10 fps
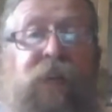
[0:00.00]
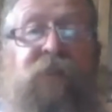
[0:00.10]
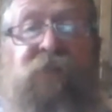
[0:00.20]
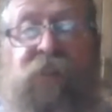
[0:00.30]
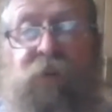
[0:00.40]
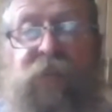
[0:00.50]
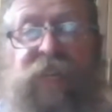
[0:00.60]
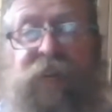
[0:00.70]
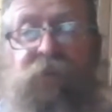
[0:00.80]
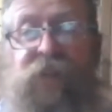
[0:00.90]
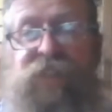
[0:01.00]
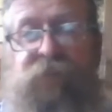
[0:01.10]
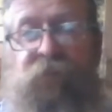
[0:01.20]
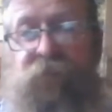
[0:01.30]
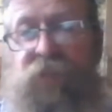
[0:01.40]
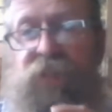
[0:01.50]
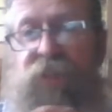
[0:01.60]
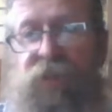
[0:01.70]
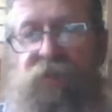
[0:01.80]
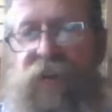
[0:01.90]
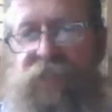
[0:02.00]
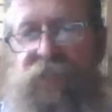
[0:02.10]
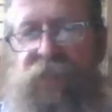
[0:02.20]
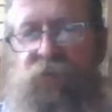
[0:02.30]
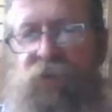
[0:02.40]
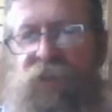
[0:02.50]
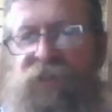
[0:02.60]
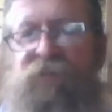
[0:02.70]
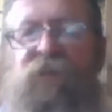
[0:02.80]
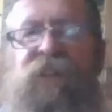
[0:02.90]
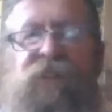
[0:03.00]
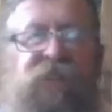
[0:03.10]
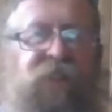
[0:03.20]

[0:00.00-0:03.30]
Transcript: And every time you get one, the reaction gets worse and worse.